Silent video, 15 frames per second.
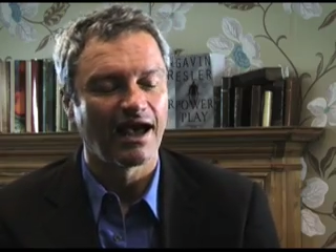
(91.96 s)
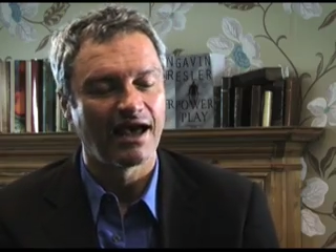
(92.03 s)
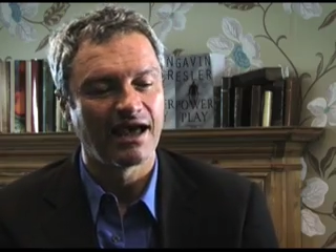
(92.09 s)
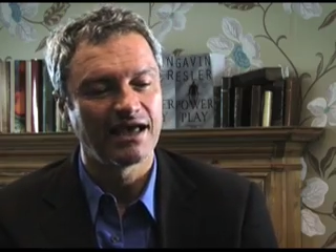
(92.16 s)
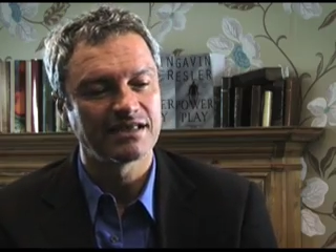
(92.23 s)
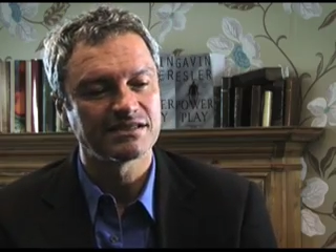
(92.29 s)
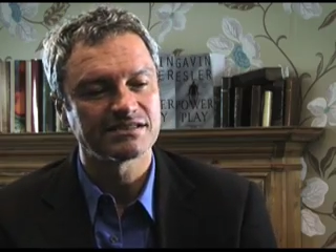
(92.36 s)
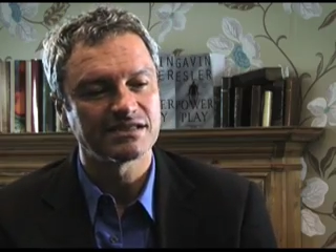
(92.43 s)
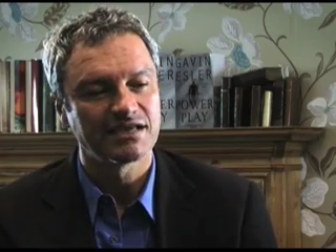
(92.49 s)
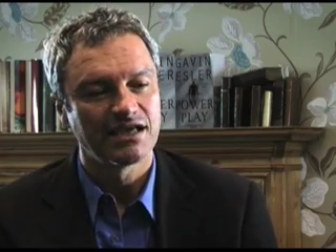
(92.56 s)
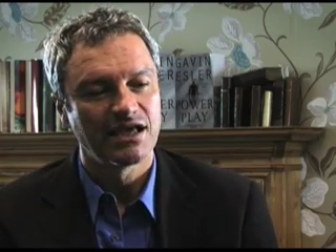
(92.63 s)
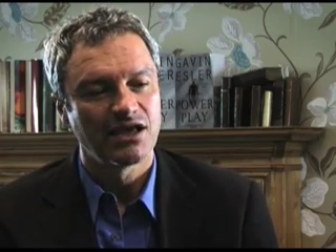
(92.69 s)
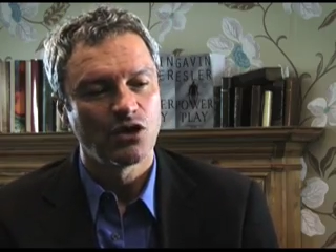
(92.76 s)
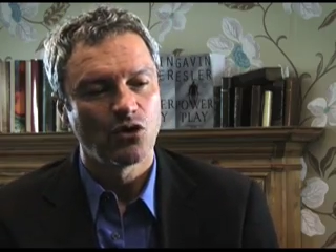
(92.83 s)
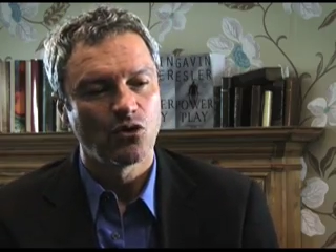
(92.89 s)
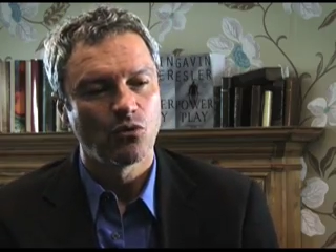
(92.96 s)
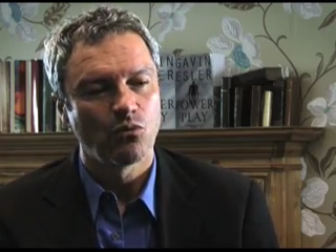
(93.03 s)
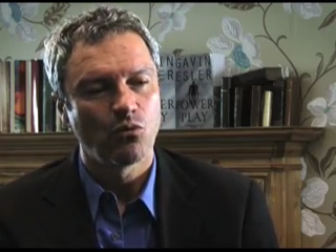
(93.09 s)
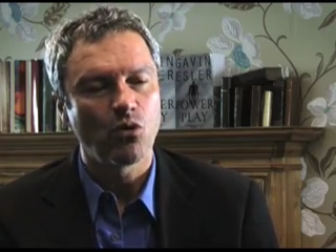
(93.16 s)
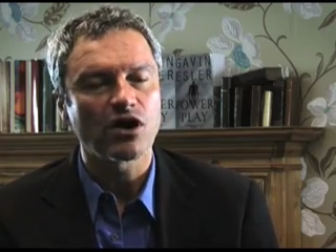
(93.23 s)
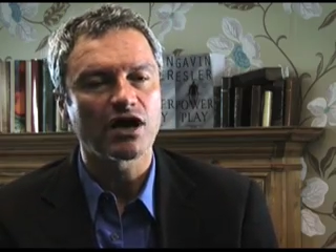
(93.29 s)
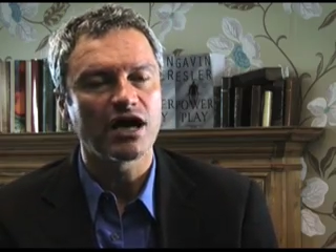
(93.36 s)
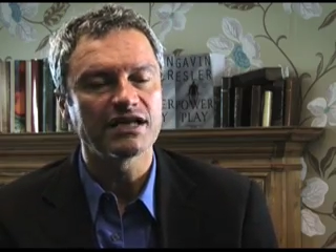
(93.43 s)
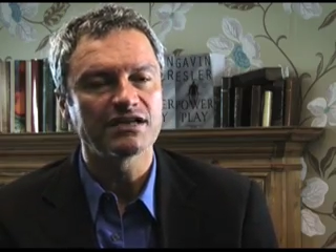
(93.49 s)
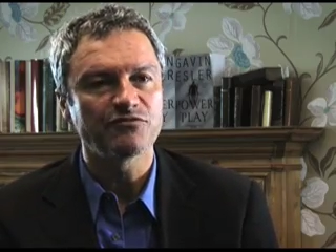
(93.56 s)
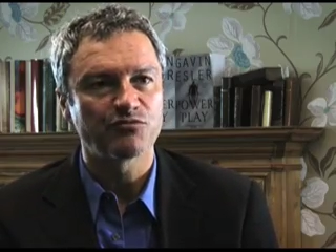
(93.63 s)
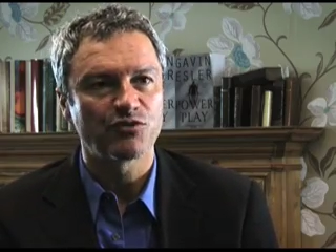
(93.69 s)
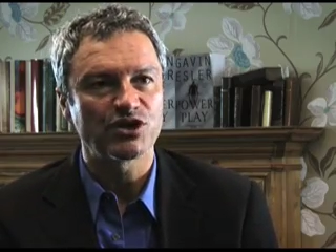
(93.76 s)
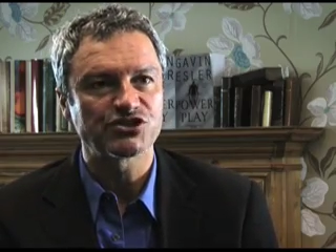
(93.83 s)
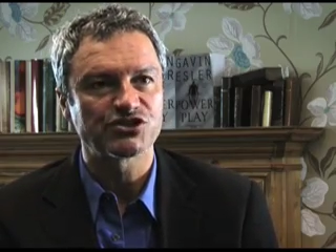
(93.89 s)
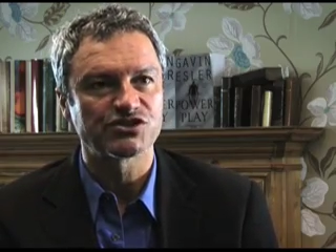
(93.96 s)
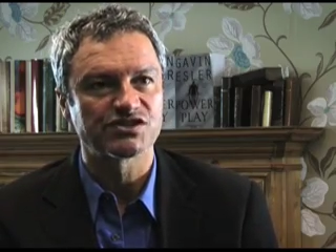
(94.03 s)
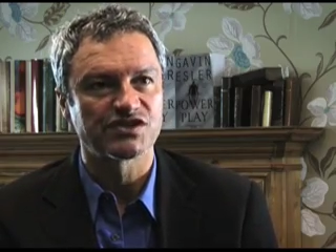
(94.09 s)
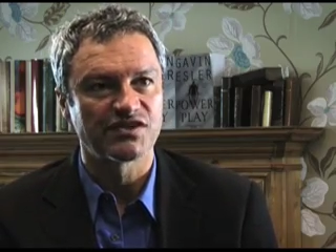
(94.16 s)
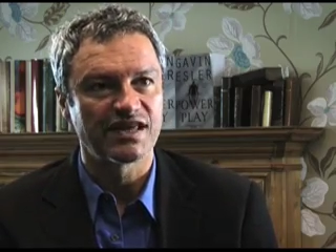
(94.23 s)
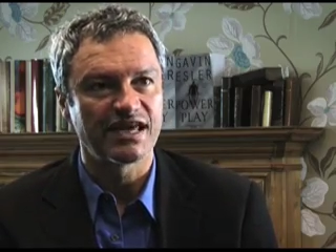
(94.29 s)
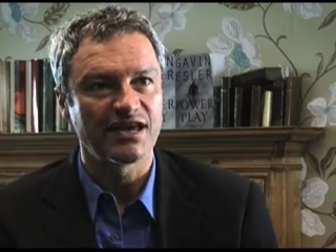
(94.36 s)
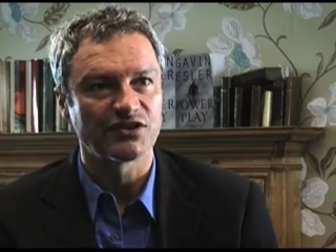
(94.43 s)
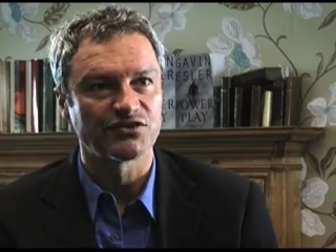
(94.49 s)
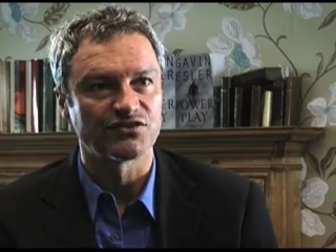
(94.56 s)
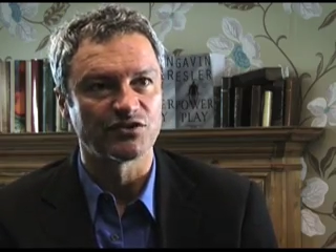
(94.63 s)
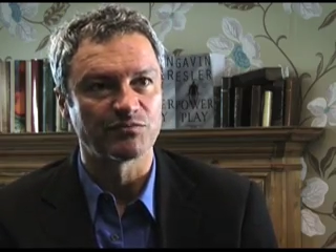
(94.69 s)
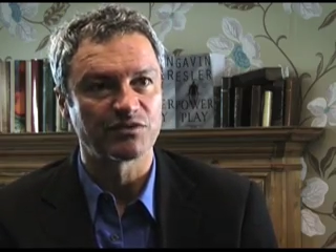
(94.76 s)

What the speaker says: And what kind of pressures are they under?